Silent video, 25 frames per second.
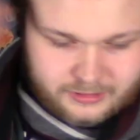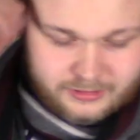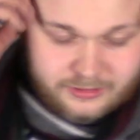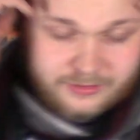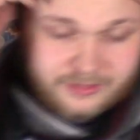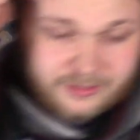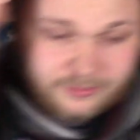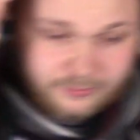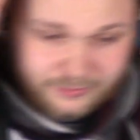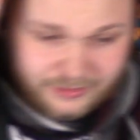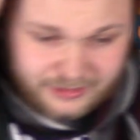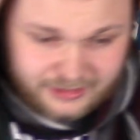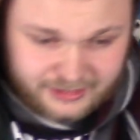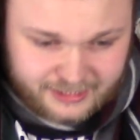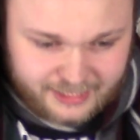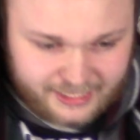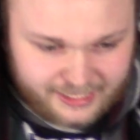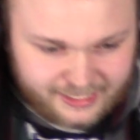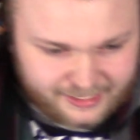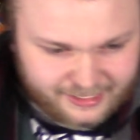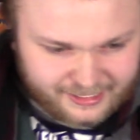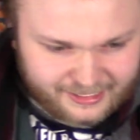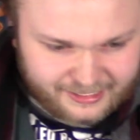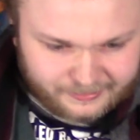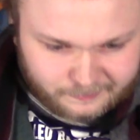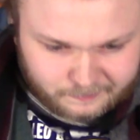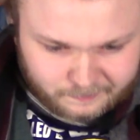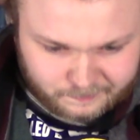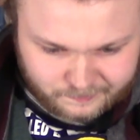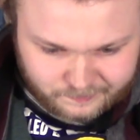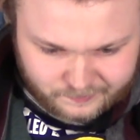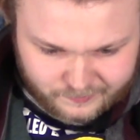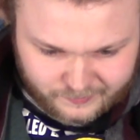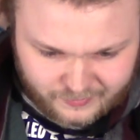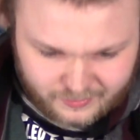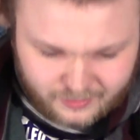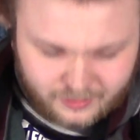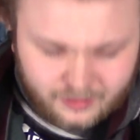So there was then
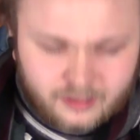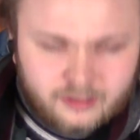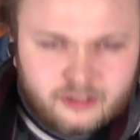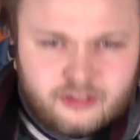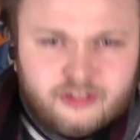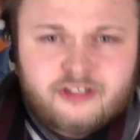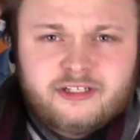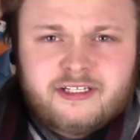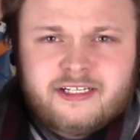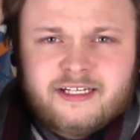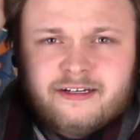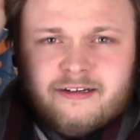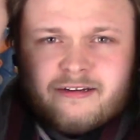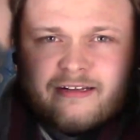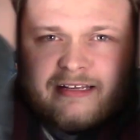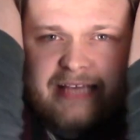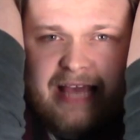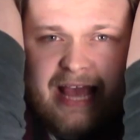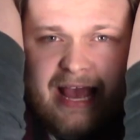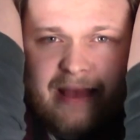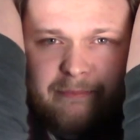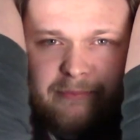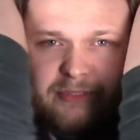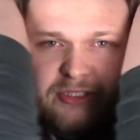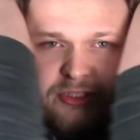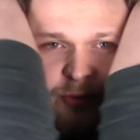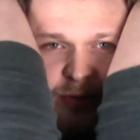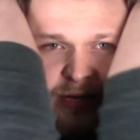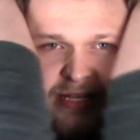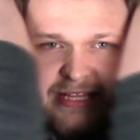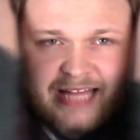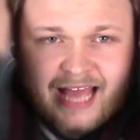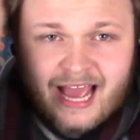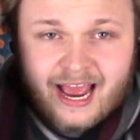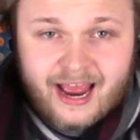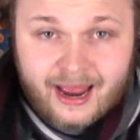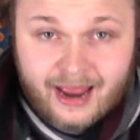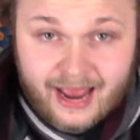a good year gap
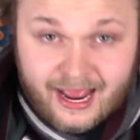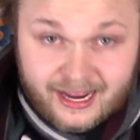between that.